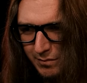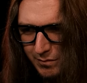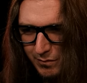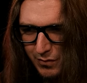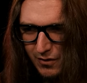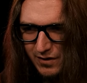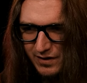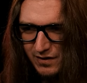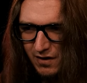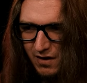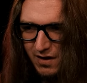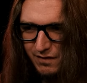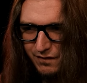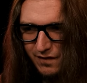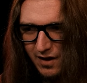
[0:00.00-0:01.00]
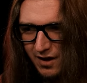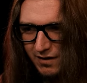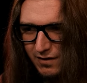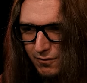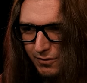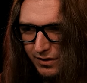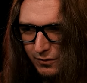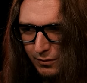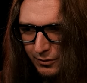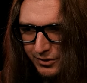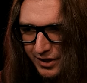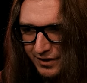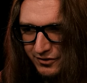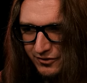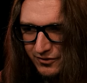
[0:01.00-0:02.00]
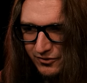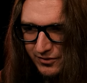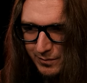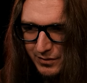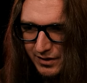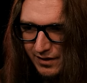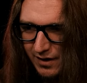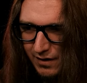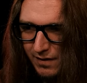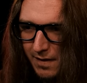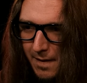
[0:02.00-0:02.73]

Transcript: Burning off? I don't know where the quotations should be there.